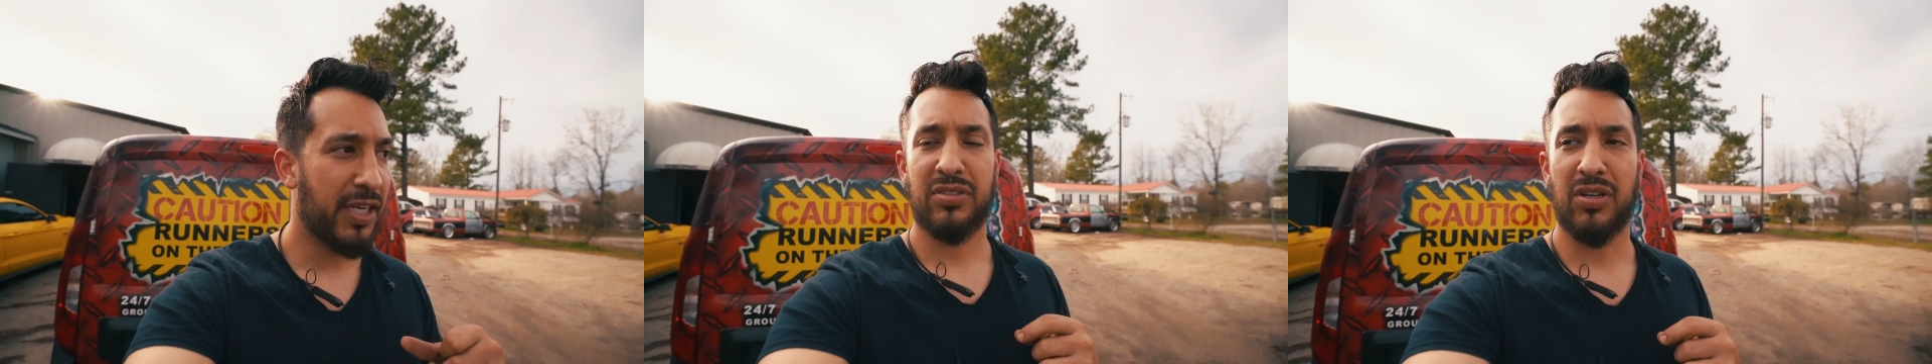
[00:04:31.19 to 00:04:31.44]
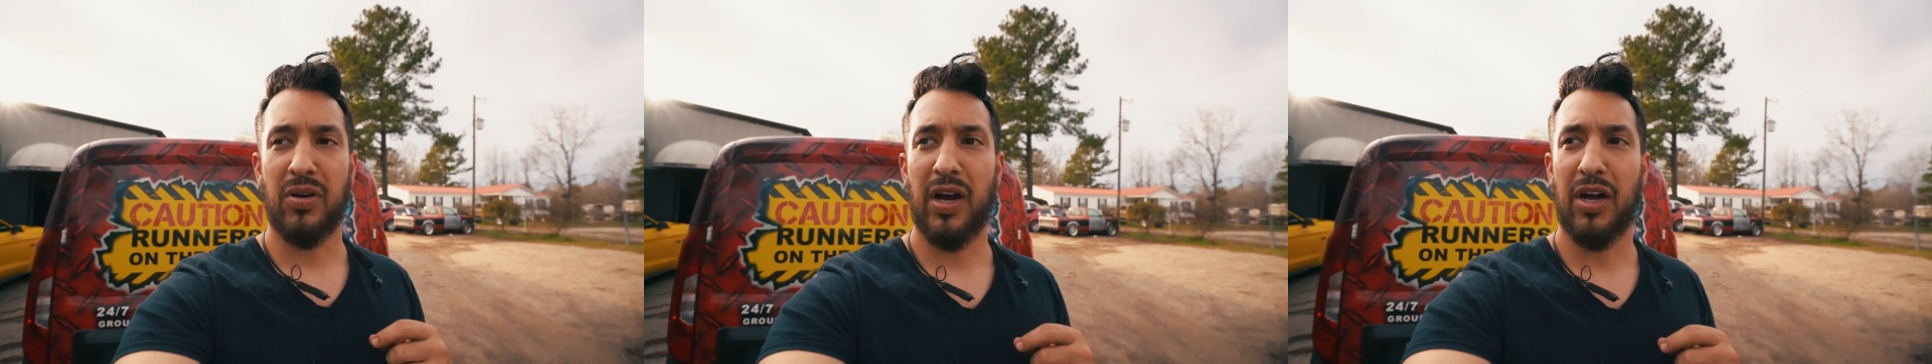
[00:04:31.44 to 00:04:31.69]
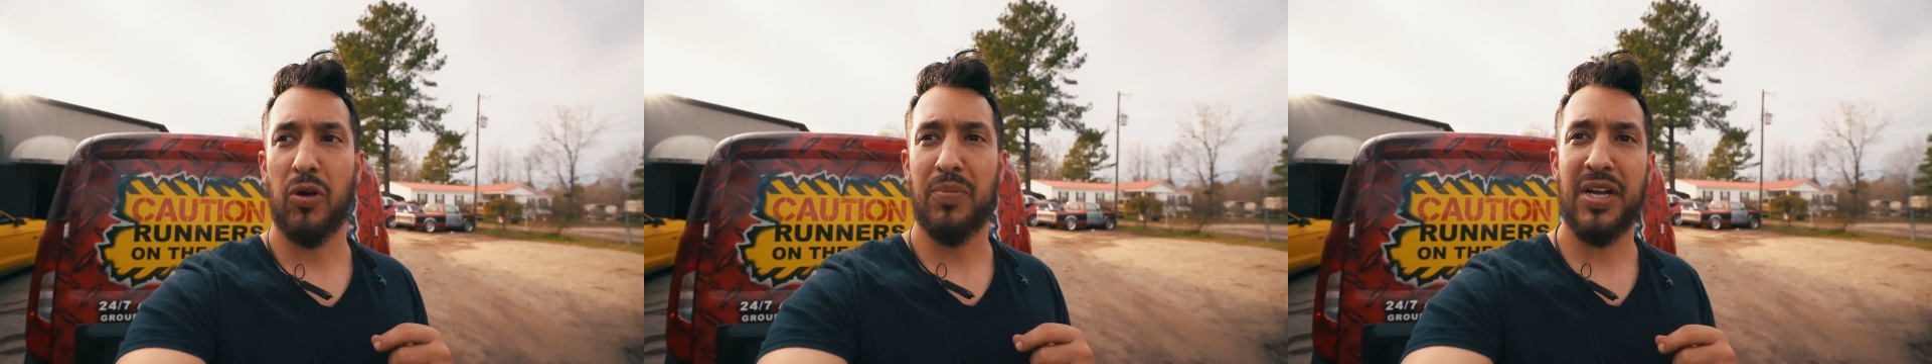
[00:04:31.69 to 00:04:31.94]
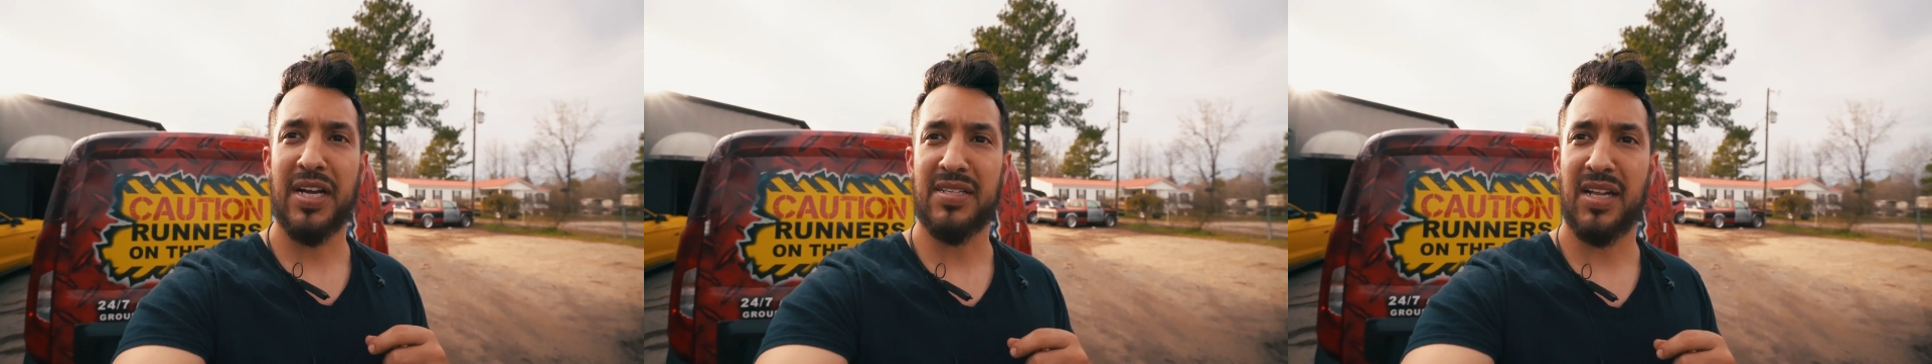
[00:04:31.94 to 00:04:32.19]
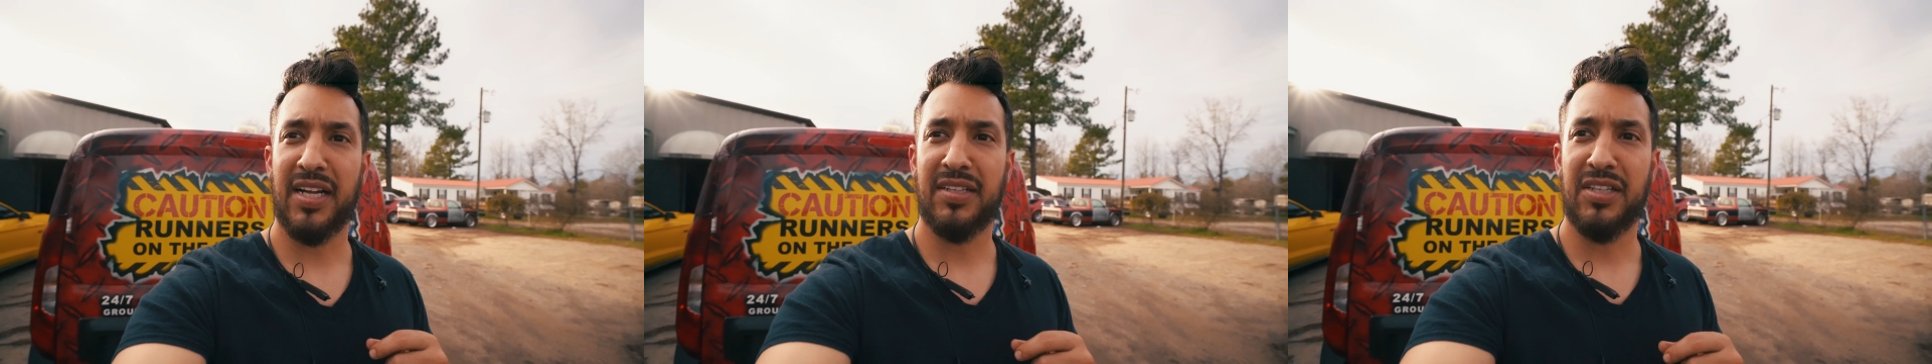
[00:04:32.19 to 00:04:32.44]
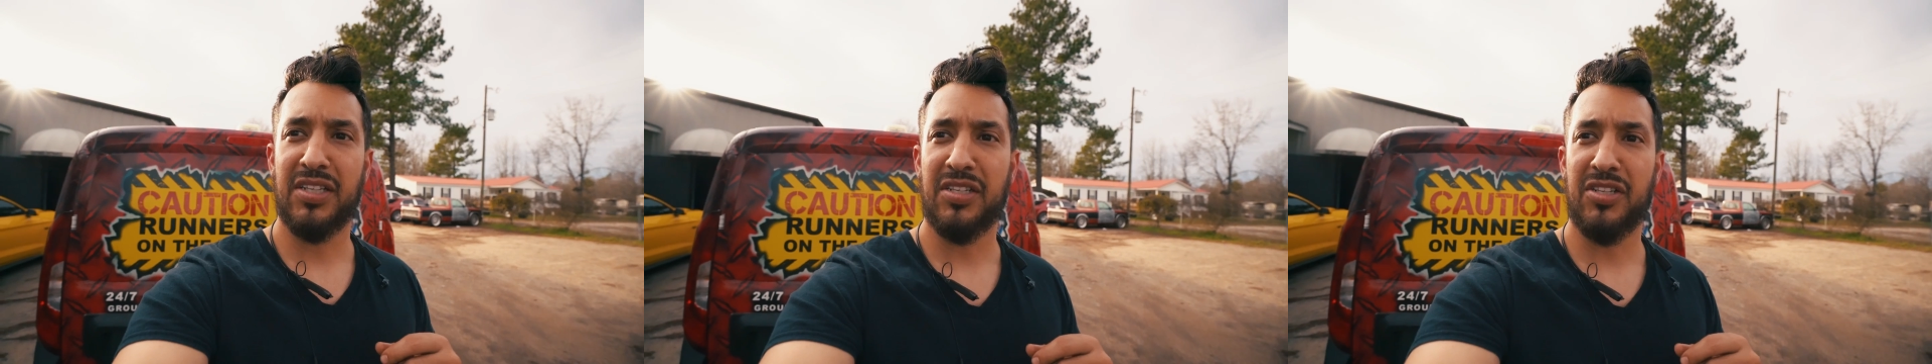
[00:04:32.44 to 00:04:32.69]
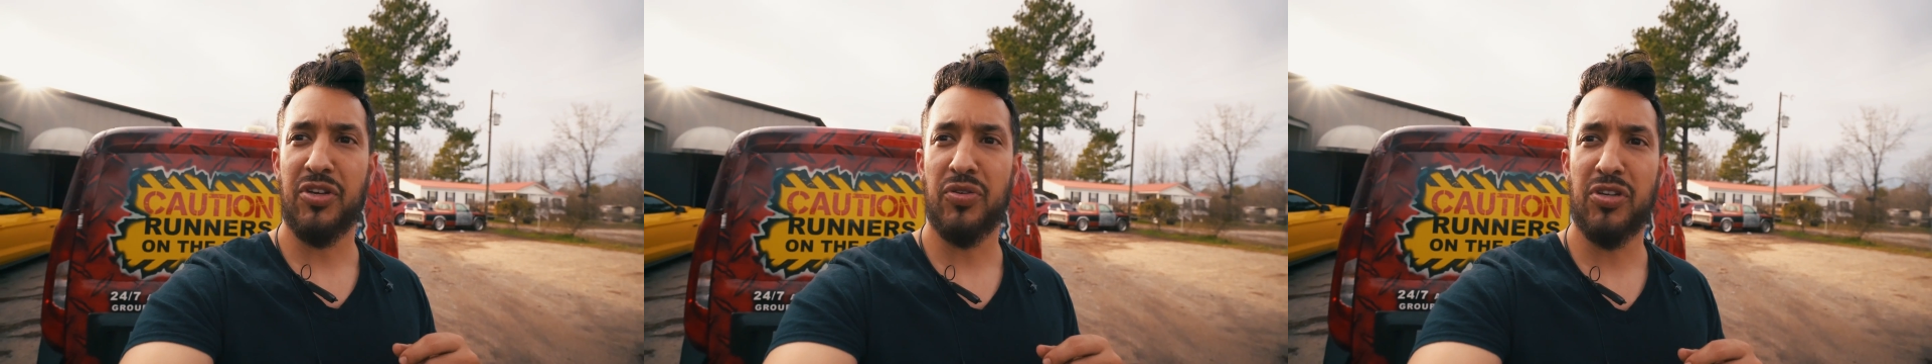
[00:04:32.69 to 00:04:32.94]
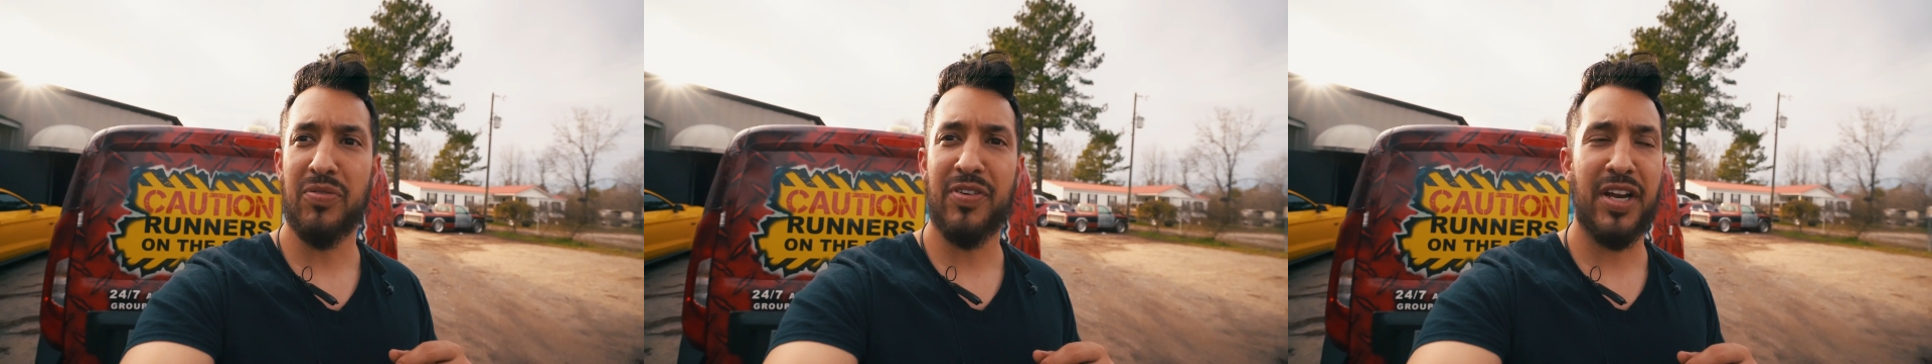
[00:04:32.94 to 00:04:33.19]
So I hope you guys like the
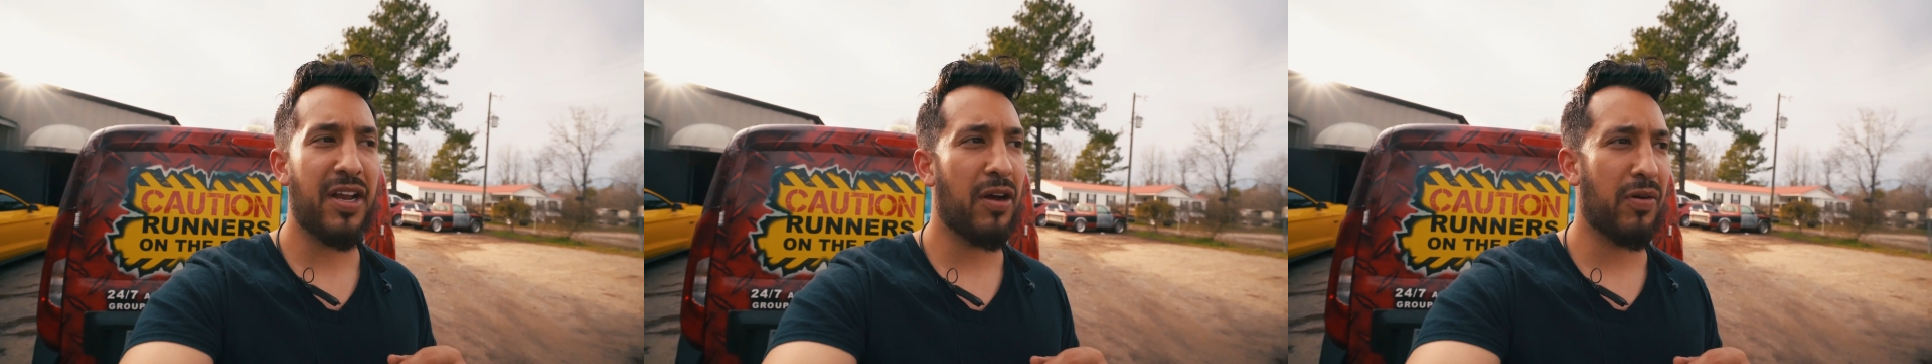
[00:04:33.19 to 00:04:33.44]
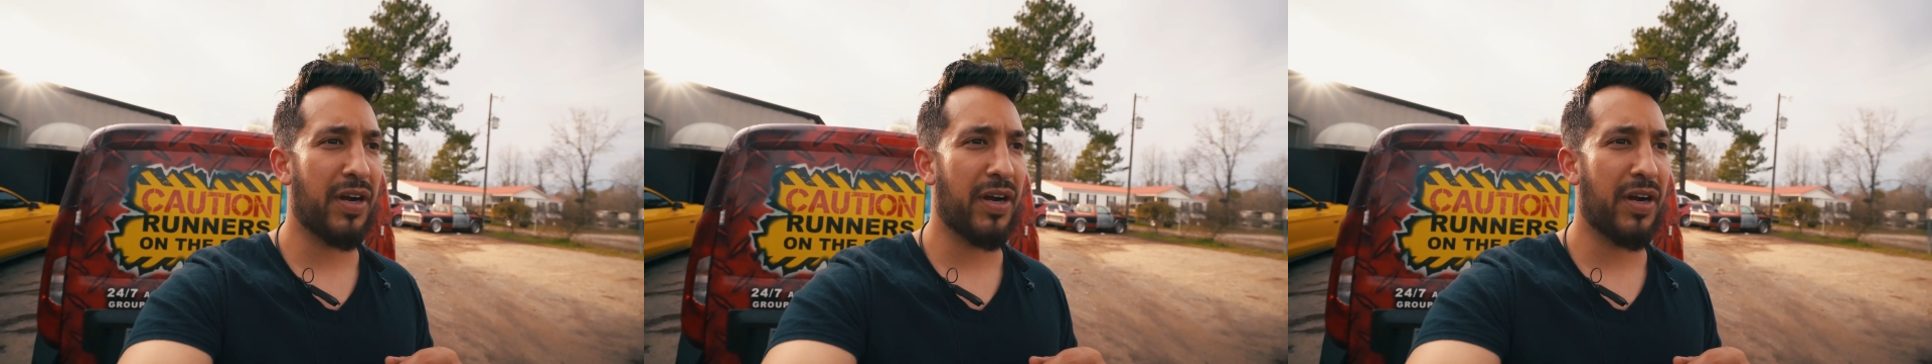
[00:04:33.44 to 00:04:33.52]
YouTube video,